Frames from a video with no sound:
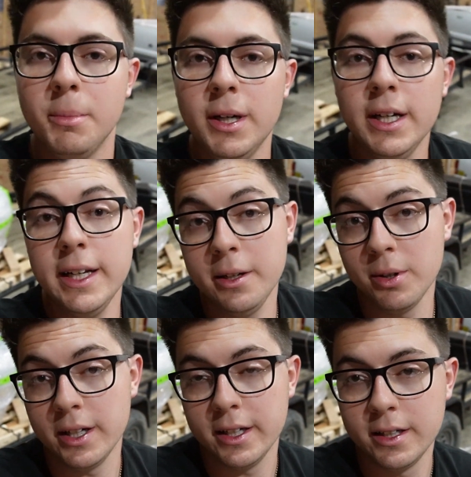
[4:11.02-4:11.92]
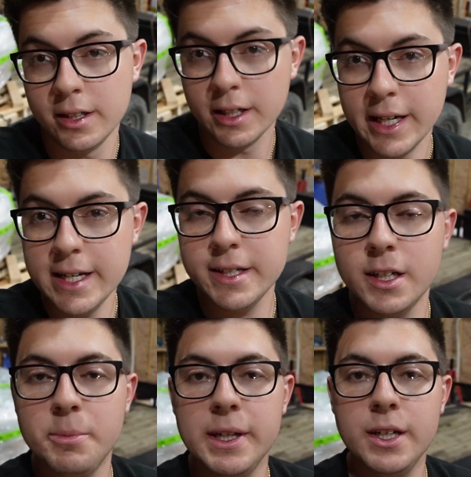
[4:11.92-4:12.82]
But anyway, he's
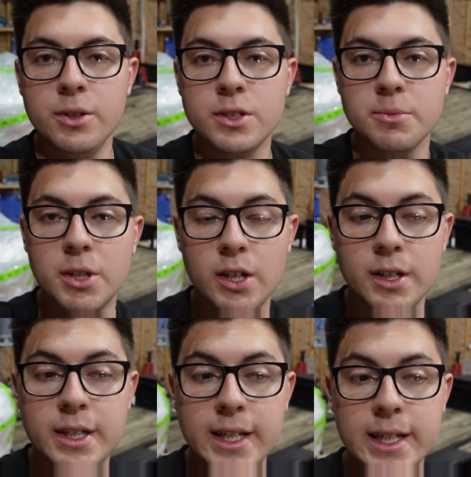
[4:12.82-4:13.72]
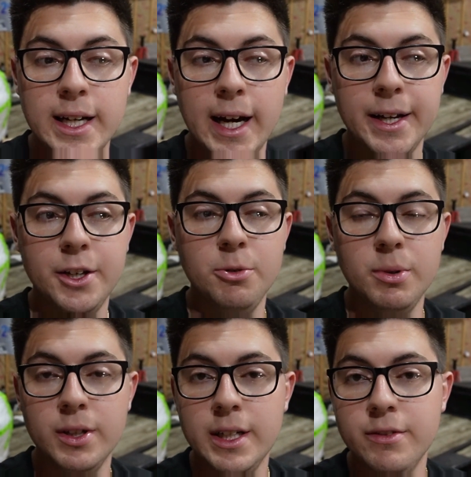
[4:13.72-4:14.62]
going to be doing some content, I do
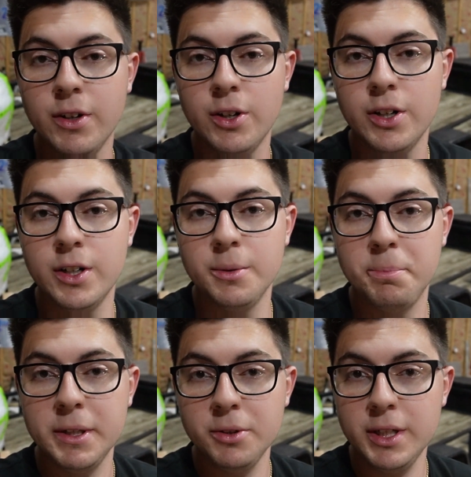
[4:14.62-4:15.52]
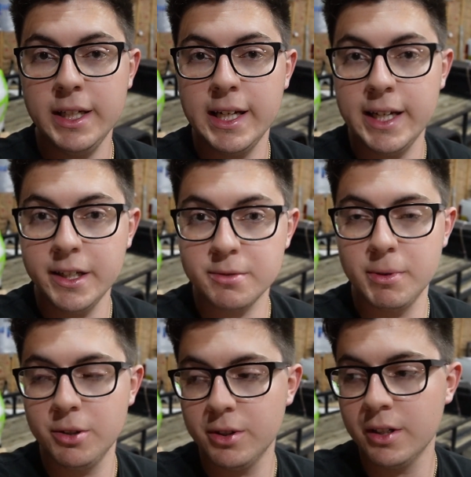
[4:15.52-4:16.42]
believe, on building his
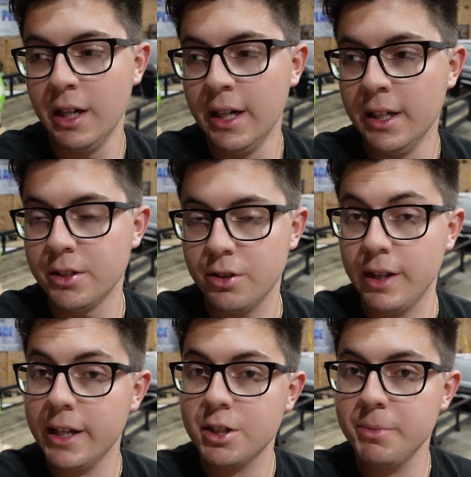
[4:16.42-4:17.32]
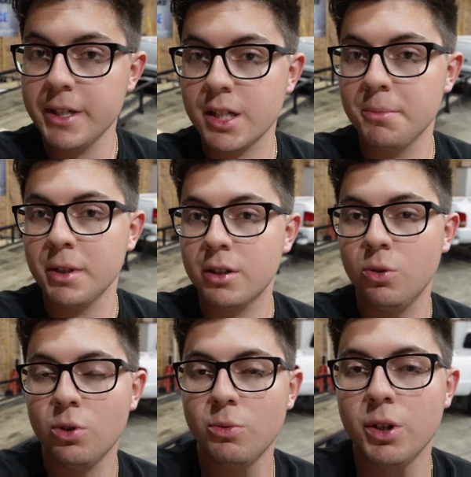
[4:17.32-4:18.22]
motor. So that should be something
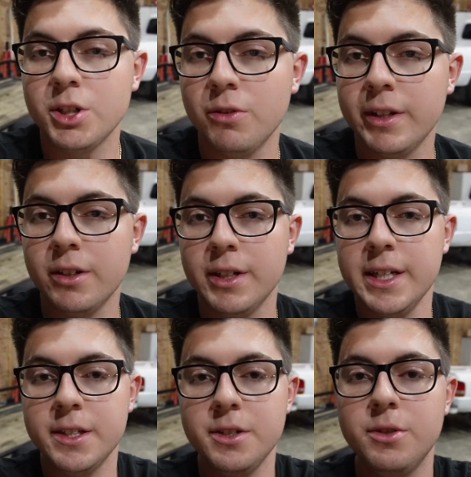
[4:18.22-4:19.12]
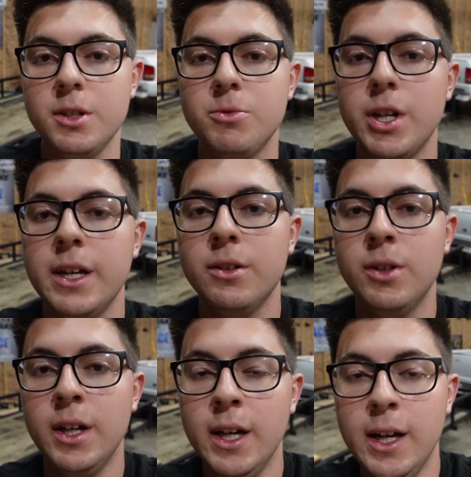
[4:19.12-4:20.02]
cool to watch over there on his YouTube channel.
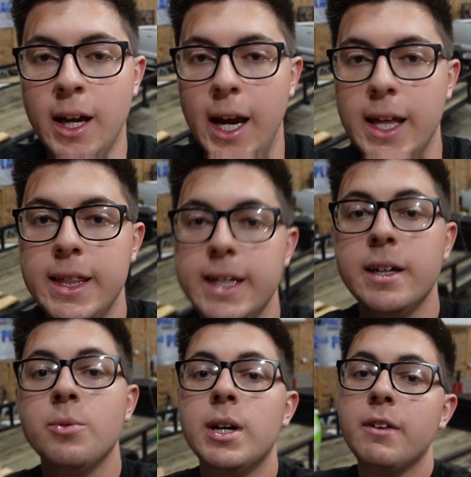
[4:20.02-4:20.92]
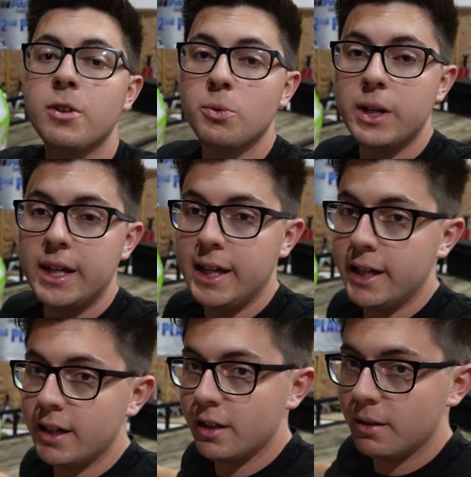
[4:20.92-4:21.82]
And then whenever we
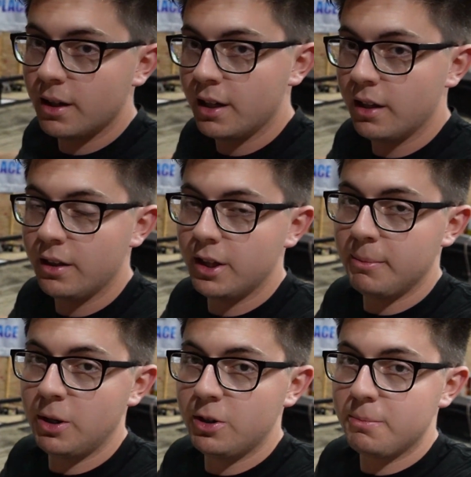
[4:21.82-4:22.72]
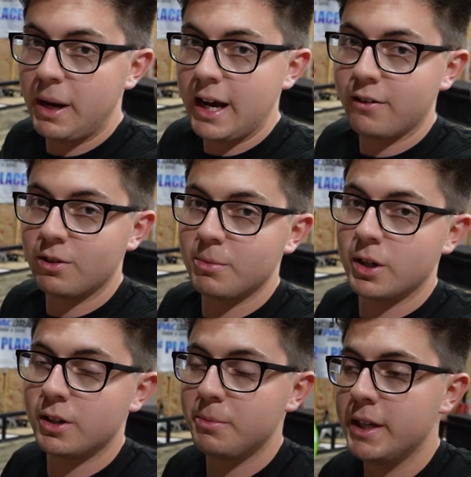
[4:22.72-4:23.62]
get the motor back from
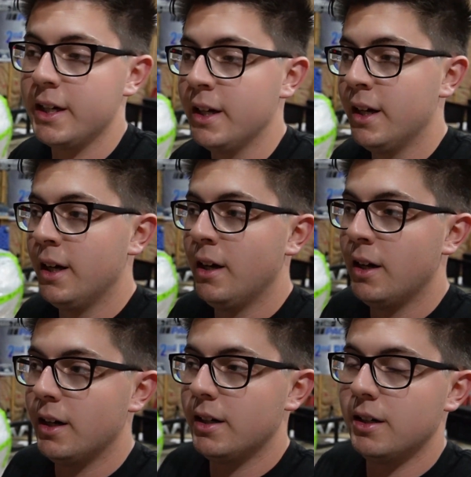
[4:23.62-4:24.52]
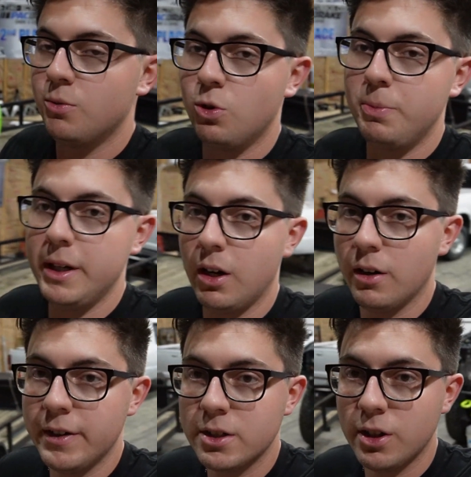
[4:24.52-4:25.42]
Herbie, we'll be
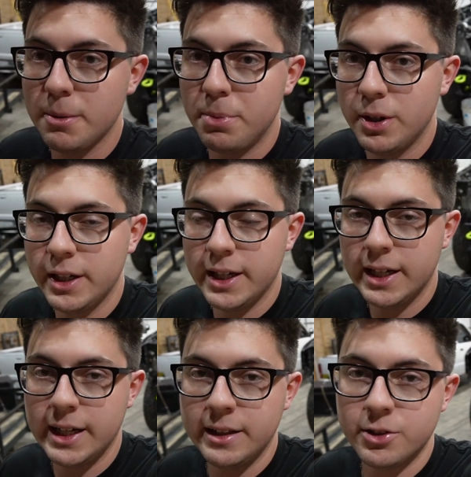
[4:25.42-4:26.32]
obviously putting it in the